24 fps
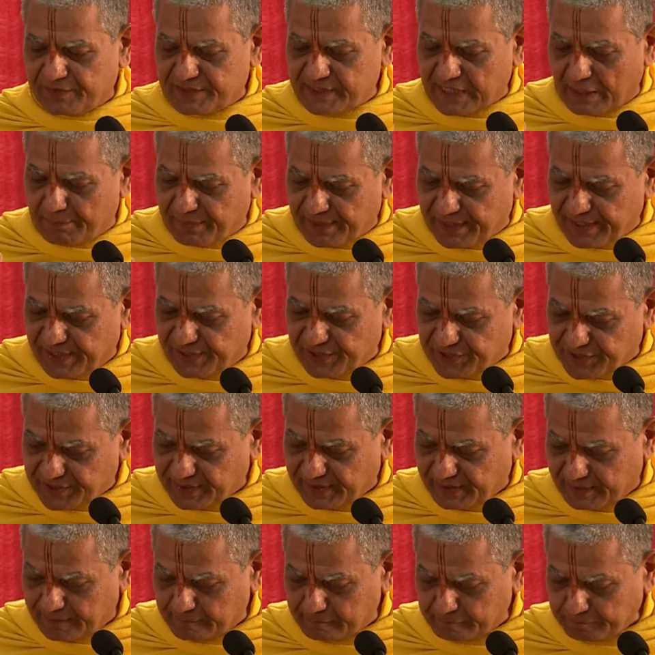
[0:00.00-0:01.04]

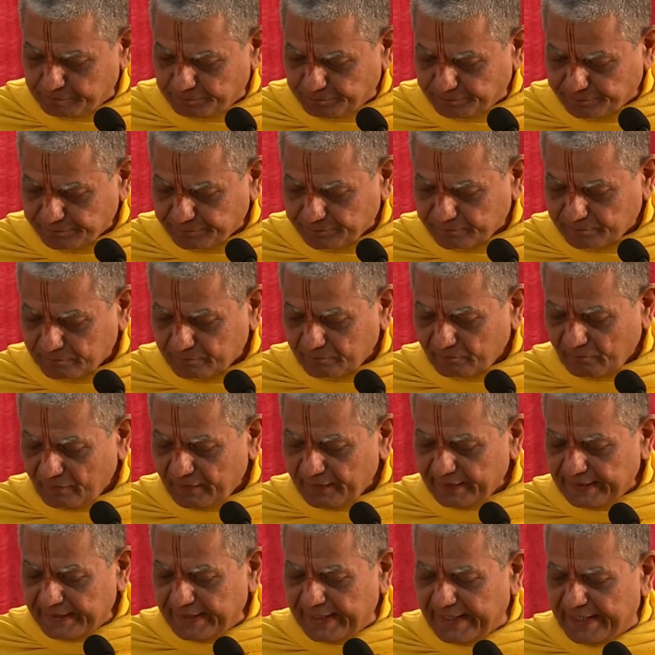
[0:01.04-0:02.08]
separation
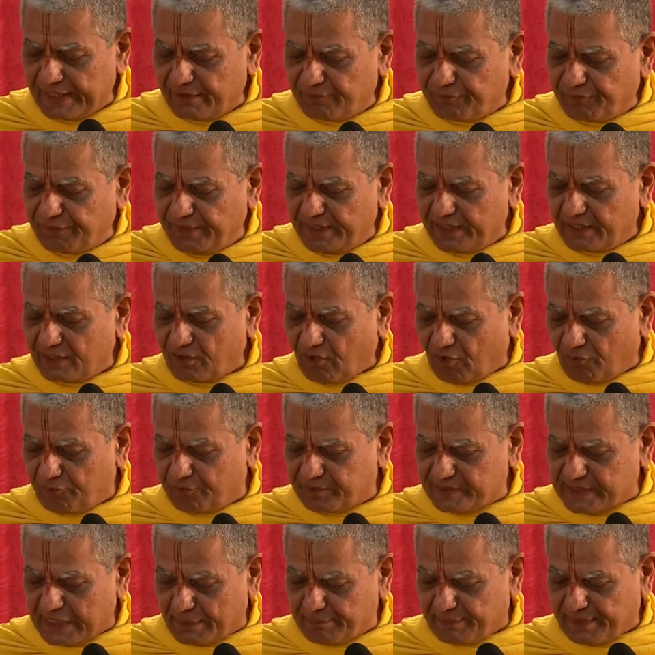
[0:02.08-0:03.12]
and a fear
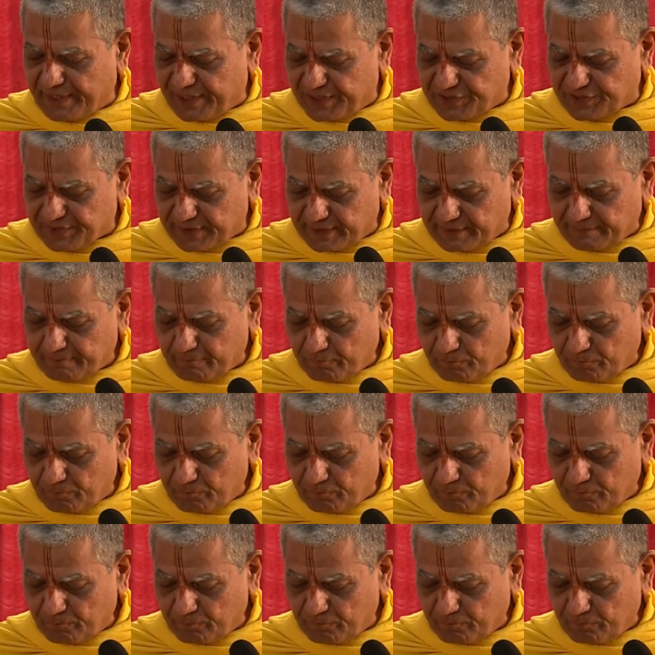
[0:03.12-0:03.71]
of separation.